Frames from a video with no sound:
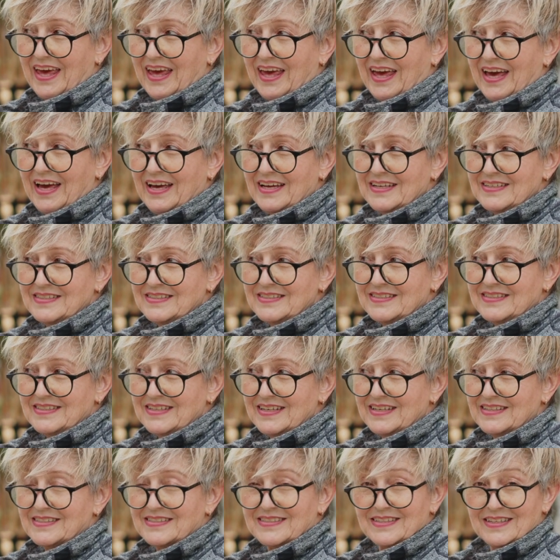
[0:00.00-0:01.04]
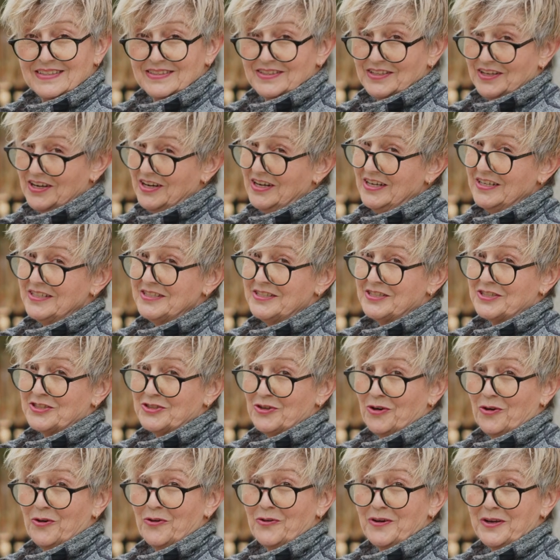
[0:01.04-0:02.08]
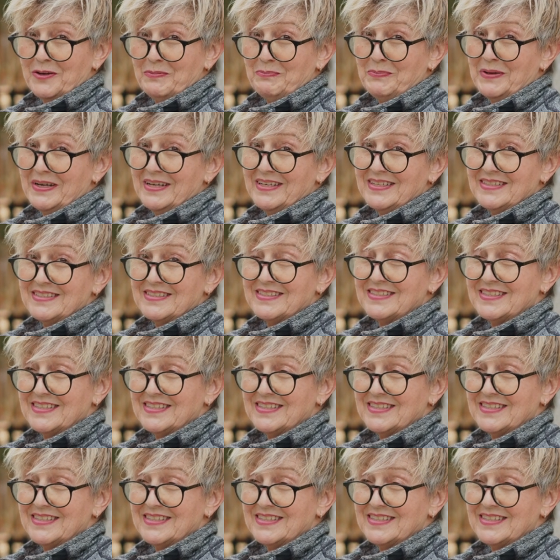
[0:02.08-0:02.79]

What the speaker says: And it's a long story, but